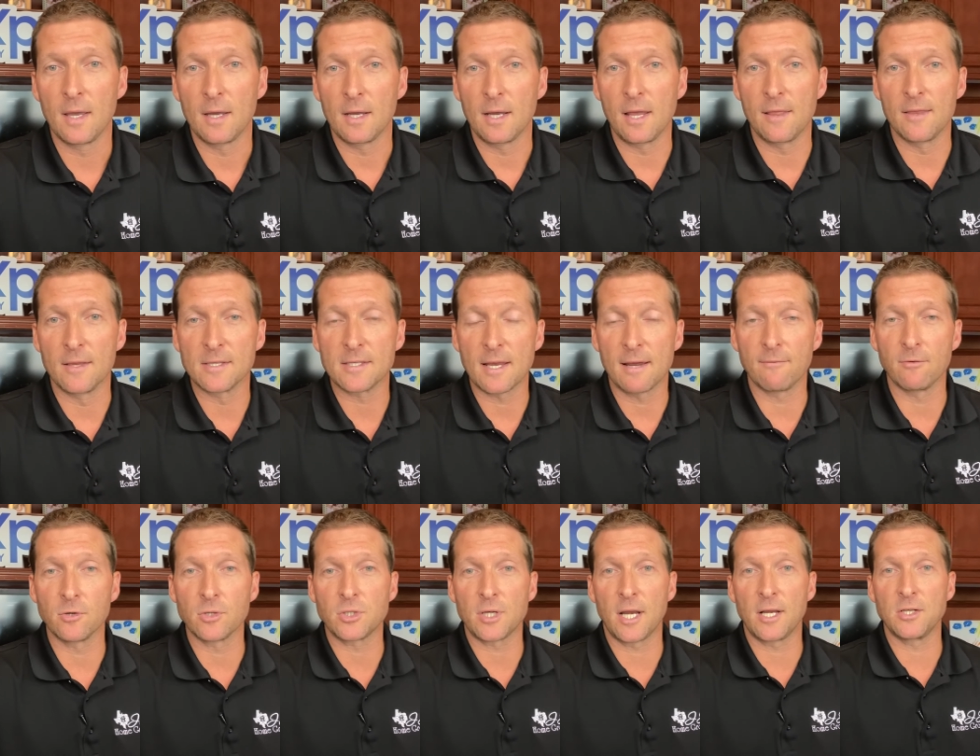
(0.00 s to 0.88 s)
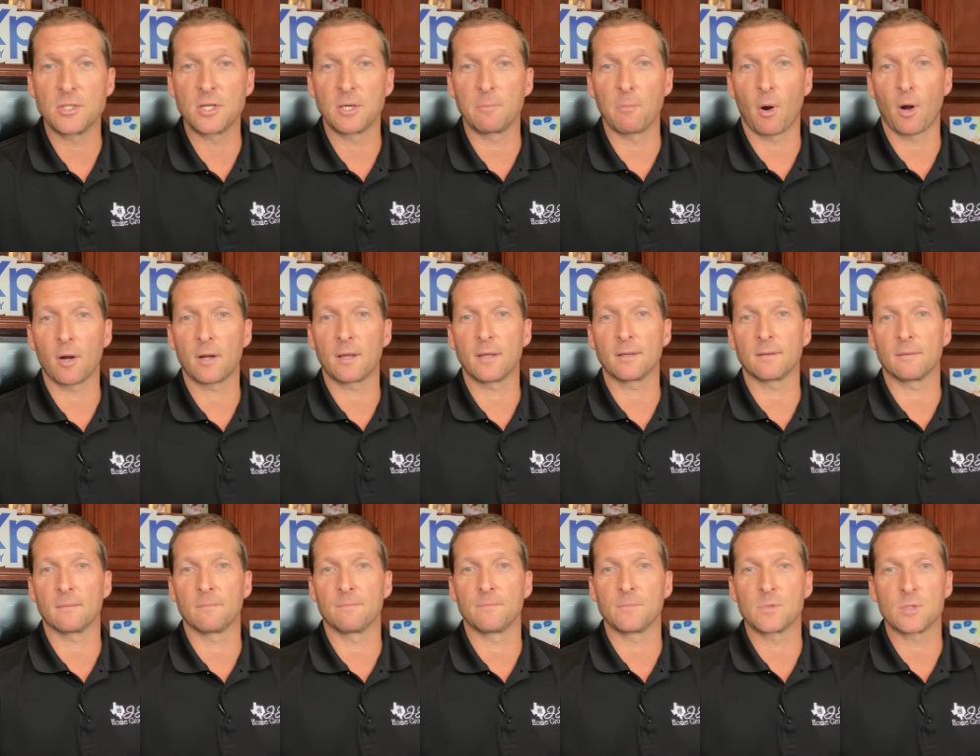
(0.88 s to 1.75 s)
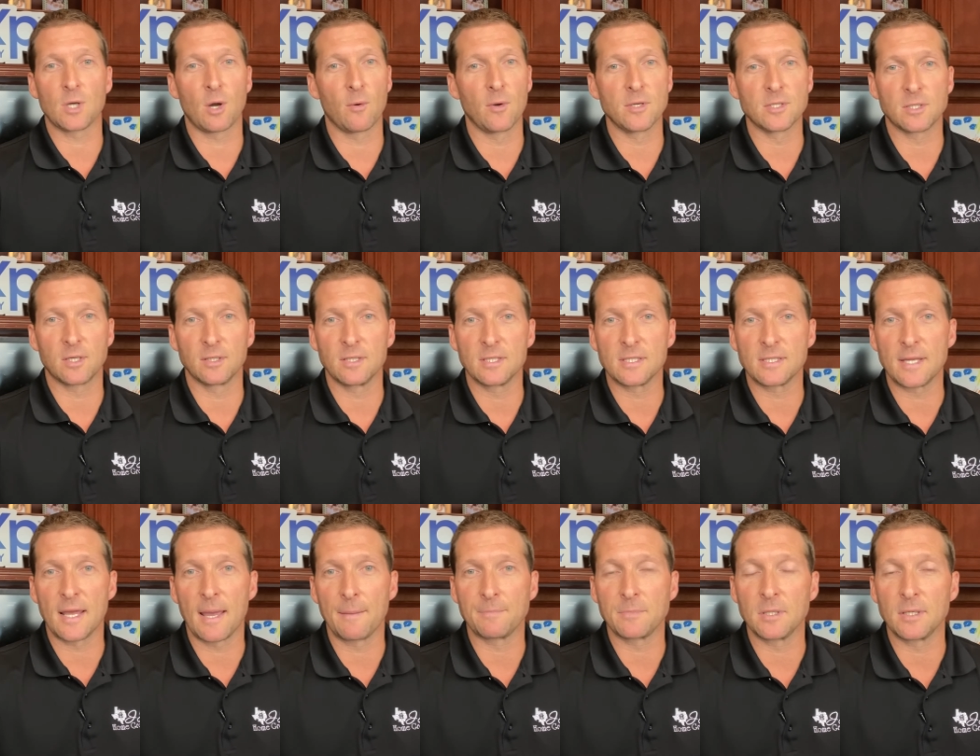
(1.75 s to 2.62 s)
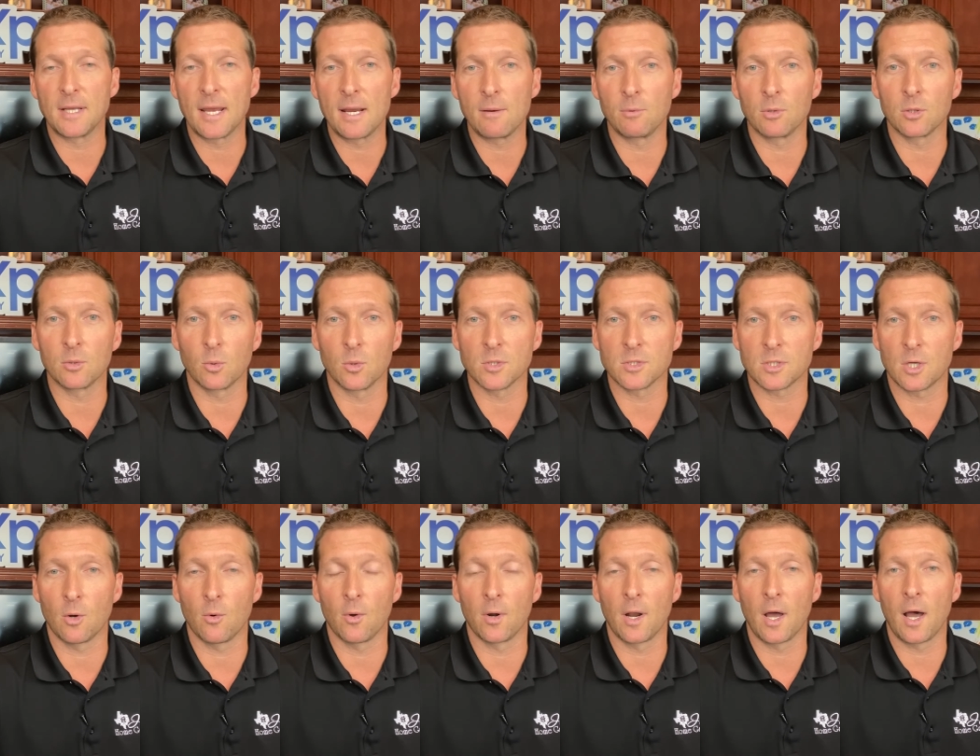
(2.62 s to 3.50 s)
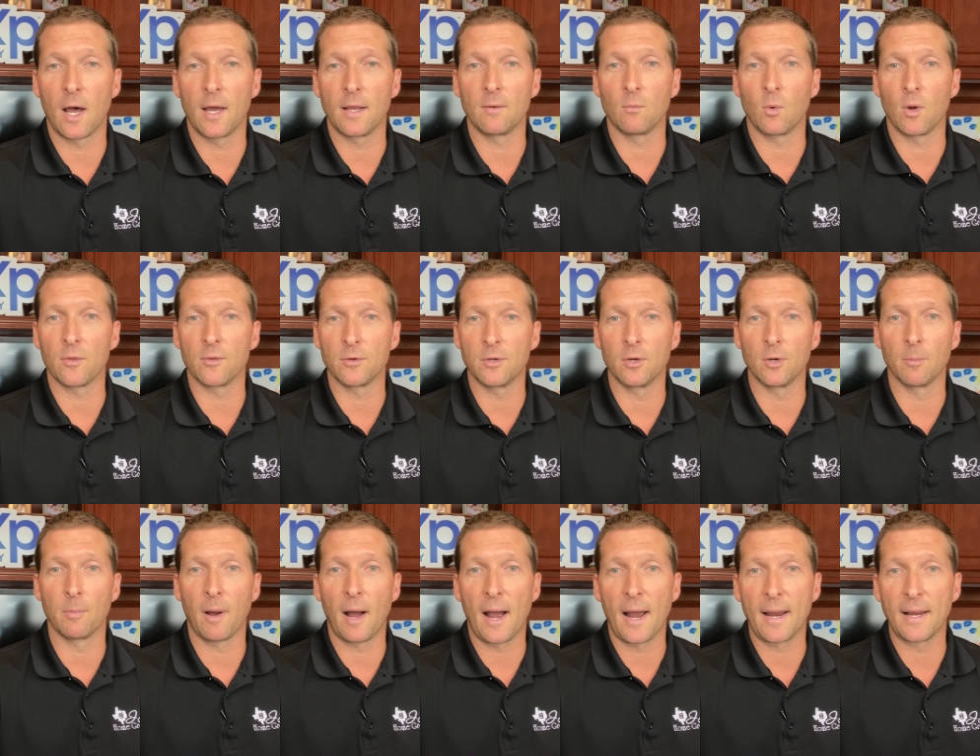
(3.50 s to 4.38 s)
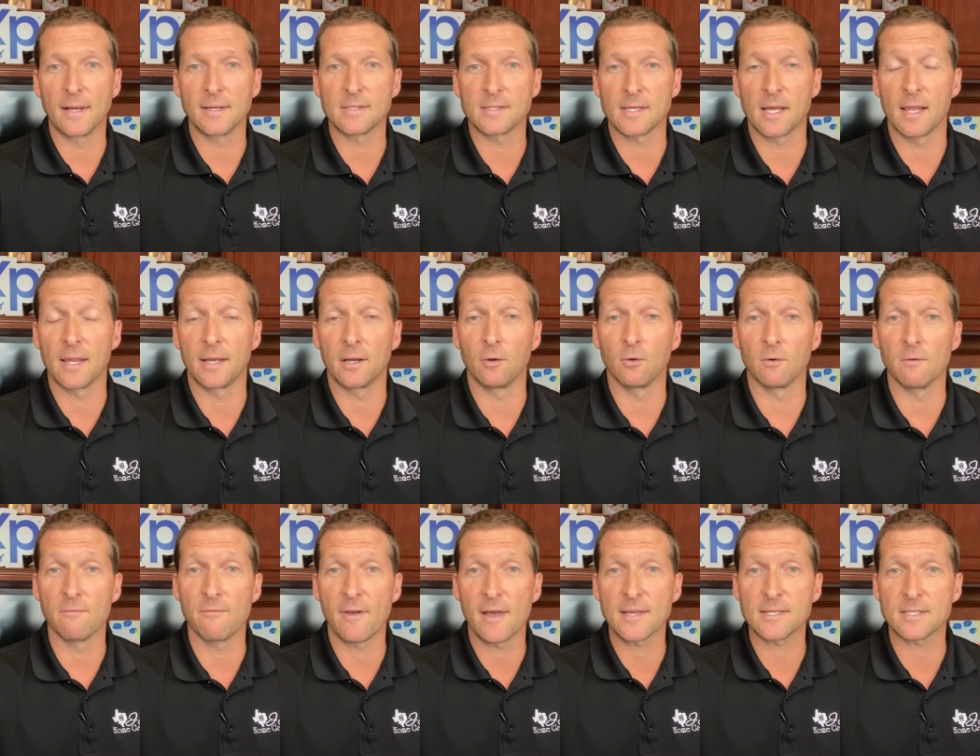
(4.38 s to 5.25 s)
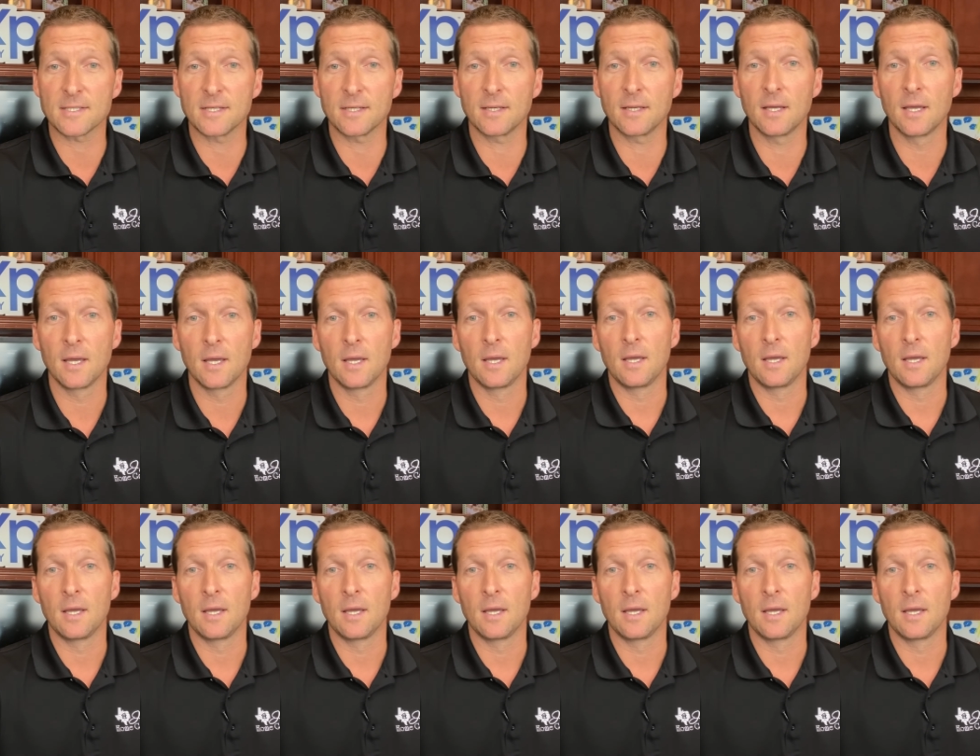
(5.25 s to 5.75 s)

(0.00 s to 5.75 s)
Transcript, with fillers: In this ever changing market, it's always good to stay up to date with what's going on, whether you're buying, selling, or investing.